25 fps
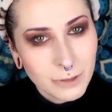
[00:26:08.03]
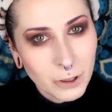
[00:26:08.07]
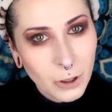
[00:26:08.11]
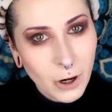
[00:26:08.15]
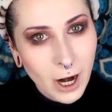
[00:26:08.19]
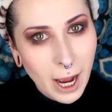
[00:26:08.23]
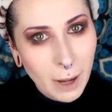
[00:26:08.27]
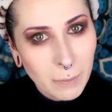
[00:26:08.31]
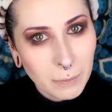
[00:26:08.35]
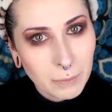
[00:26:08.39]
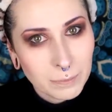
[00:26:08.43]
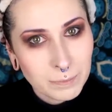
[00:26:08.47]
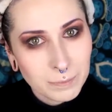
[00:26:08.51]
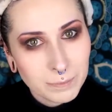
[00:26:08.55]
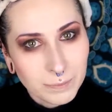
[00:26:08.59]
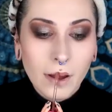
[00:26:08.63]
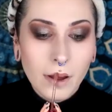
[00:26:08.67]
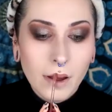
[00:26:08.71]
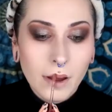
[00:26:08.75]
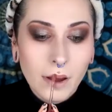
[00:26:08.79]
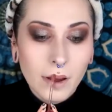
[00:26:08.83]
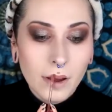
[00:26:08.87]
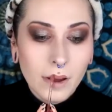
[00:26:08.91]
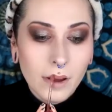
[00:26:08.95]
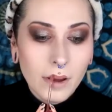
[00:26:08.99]
Crap.
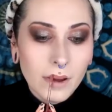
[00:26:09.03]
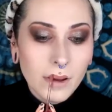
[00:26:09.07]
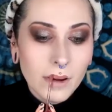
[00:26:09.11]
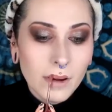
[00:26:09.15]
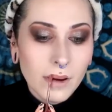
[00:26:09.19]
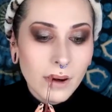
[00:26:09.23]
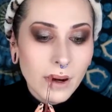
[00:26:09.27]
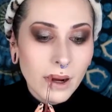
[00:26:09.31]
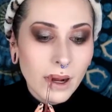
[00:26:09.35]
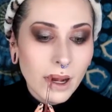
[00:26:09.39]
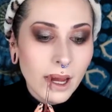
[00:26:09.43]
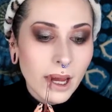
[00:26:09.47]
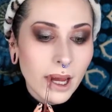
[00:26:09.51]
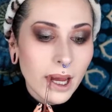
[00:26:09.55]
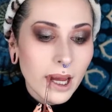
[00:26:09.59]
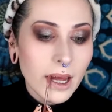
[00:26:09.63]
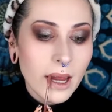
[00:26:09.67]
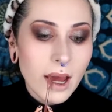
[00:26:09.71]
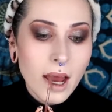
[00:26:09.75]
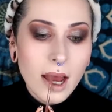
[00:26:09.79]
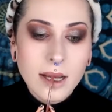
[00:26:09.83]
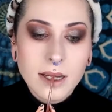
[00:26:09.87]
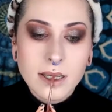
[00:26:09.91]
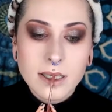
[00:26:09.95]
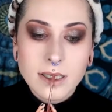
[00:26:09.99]
All
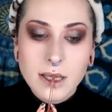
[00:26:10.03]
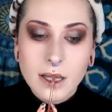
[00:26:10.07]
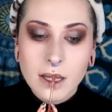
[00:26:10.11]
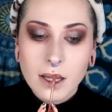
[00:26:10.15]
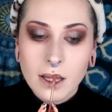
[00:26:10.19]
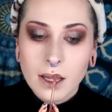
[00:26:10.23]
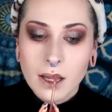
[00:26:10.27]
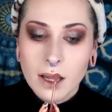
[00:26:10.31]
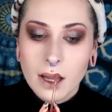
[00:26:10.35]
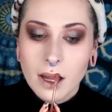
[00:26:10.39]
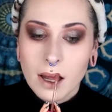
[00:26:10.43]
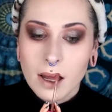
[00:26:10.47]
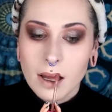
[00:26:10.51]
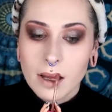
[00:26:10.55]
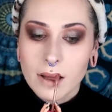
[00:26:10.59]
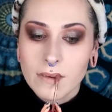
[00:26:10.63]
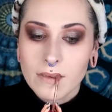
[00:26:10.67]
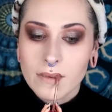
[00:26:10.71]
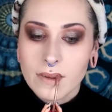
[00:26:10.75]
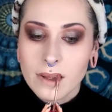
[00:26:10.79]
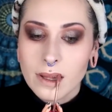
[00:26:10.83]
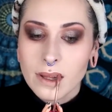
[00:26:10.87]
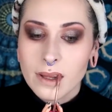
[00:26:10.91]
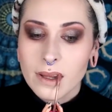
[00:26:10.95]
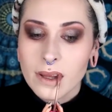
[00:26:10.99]
right, I just
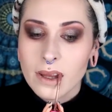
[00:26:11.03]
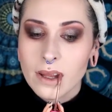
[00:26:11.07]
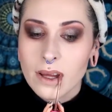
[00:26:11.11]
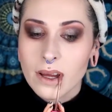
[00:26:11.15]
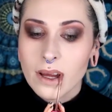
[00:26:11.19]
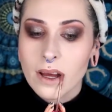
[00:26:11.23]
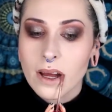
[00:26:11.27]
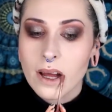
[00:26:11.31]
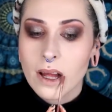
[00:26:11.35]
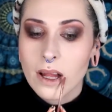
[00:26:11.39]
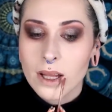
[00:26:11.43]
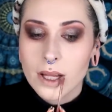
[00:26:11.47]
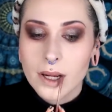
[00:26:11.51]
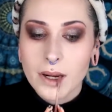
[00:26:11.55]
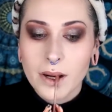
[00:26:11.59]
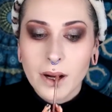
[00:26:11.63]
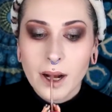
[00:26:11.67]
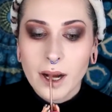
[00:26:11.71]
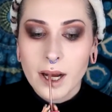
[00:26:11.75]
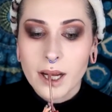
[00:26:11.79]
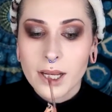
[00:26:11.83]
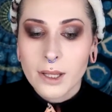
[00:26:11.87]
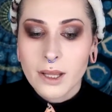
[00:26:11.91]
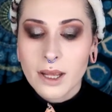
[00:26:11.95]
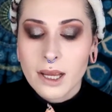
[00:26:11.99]
love the color
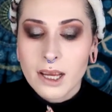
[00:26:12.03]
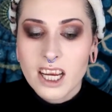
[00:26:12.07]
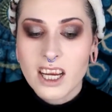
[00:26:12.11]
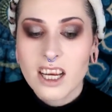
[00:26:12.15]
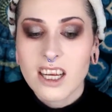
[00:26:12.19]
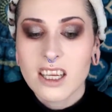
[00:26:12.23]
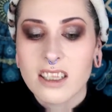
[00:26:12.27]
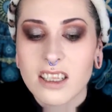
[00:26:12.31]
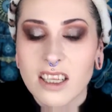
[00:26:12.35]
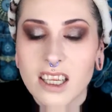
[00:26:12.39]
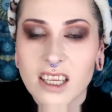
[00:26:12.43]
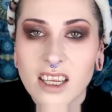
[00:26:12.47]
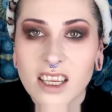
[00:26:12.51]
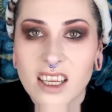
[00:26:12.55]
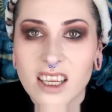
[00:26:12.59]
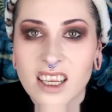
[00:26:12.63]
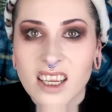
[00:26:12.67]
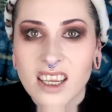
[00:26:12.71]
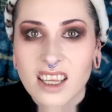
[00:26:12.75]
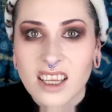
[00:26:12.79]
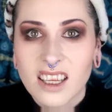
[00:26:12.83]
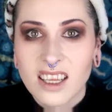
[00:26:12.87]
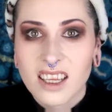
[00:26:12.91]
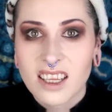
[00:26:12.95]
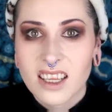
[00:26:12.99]
on the, oh,
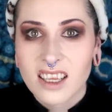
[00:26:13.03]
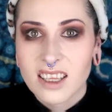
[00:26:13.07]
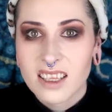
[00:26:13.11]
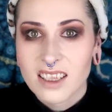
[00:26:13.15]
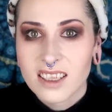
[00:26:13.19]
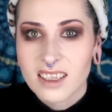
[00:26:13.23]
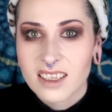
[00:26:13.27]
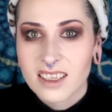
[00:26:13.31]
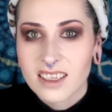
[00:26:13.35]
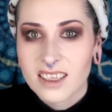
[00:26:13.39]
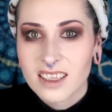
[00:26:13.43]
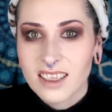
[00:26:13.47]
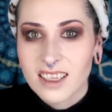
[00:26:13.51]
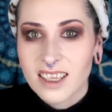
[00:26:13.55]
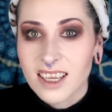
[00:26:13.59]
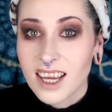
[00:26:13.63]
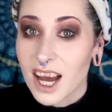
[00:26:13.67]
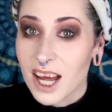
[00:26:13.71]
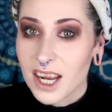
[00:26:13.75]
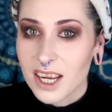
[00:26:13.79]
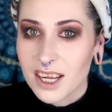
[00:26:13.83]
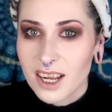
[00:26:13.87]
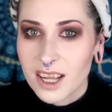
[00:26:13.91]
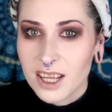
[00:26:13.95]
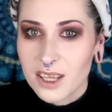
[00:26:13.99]

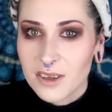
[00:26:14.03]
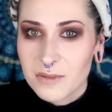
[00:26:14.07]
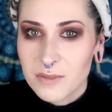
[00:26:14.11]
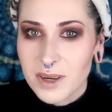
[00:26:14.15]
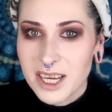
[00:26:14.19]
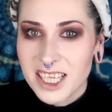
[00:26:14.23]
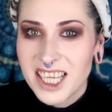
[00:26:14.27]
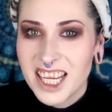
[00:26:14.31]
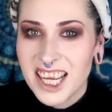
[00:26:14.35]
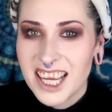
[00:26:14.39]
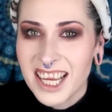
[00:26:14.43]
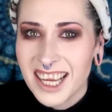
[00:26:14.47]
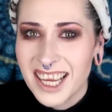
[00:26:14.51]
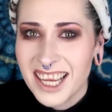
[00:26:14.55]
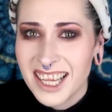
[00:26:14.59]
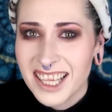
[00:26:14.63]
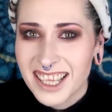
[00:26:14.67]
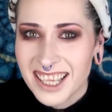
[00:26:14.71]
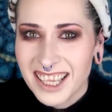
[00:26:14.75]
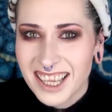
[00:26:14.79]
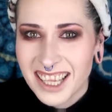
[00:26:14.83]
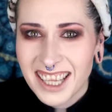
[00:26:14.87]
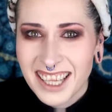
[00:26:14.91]
got it all over my teeth.